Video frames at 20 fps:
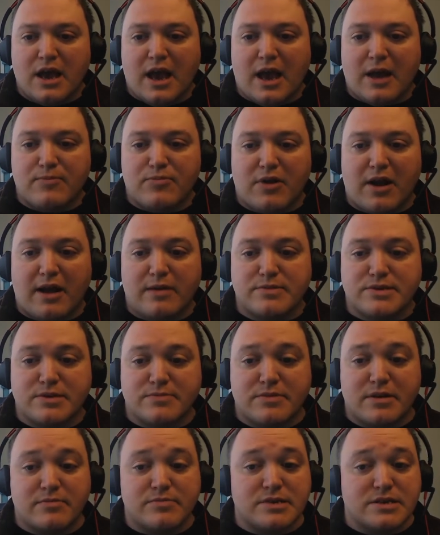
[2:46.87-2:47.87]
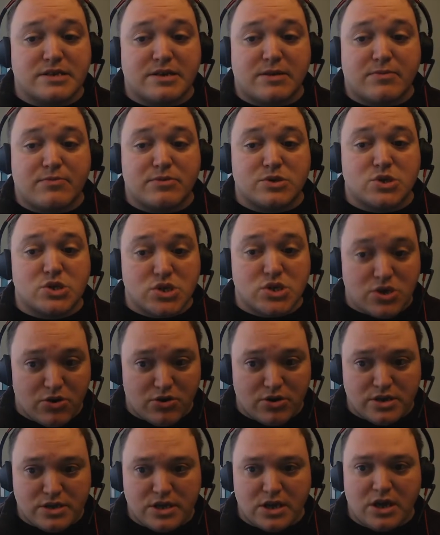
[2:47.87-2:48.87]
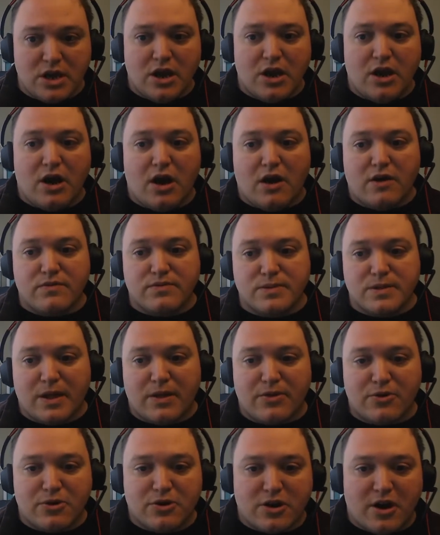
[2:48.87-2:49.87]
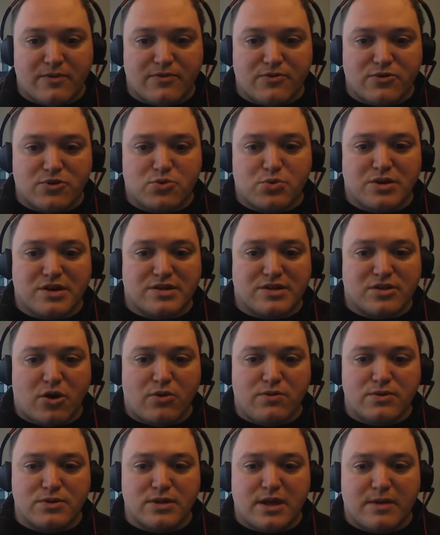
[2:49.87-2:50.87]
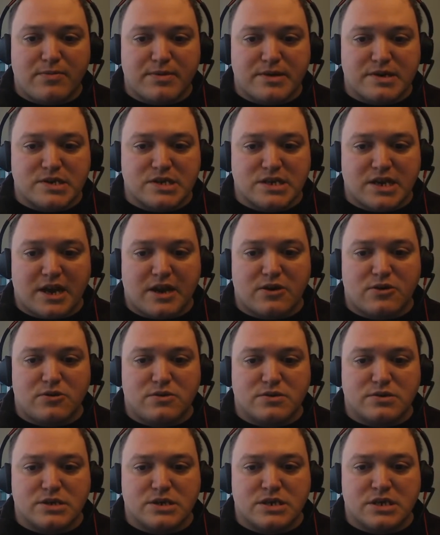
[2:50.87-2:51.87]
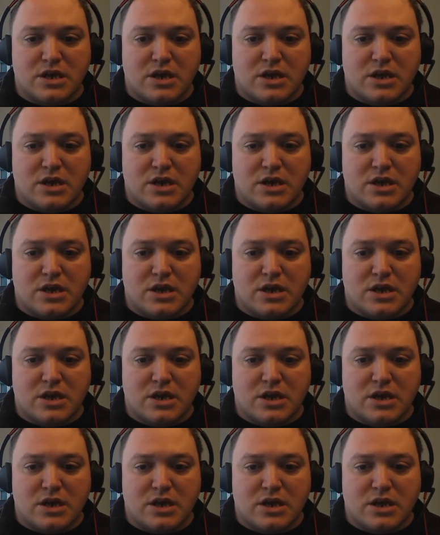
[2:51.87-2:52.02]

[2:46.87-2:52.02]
and perhaps sometimes a separate skirt of leather covered with overlapping scales,